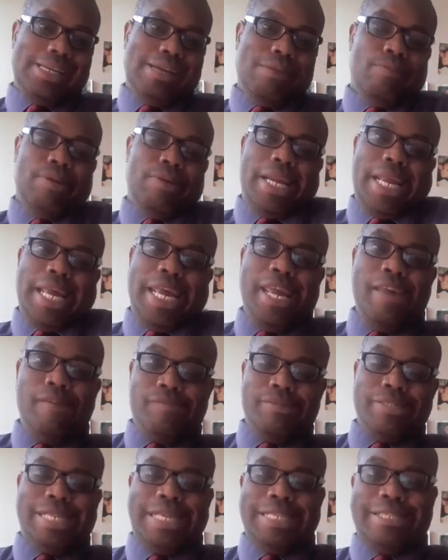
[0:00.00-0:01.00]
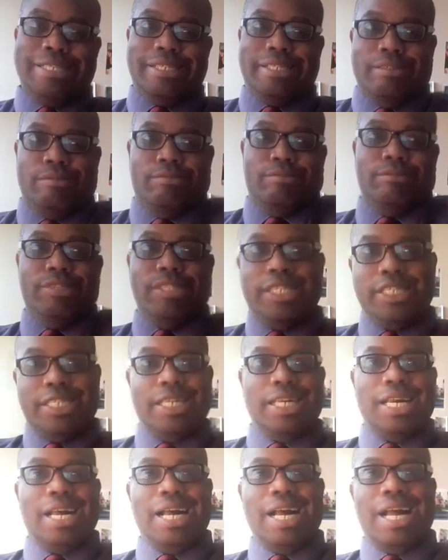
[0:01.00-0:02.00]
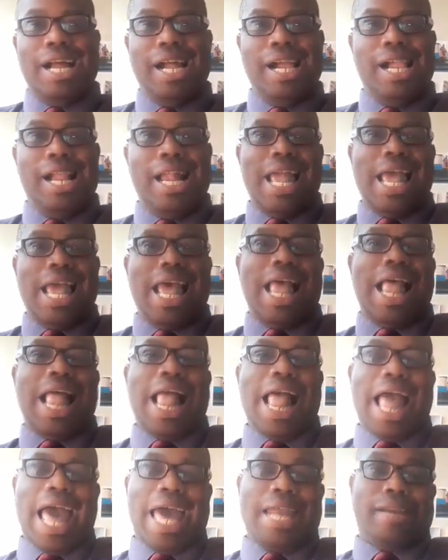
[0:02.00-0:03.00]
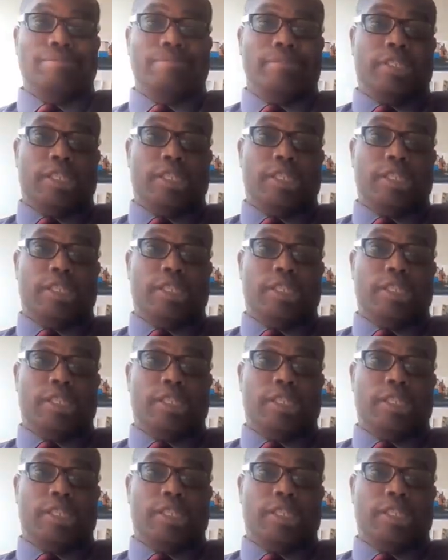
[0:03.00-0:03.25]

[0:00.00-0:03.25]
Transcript: When Eve was introduced, Adam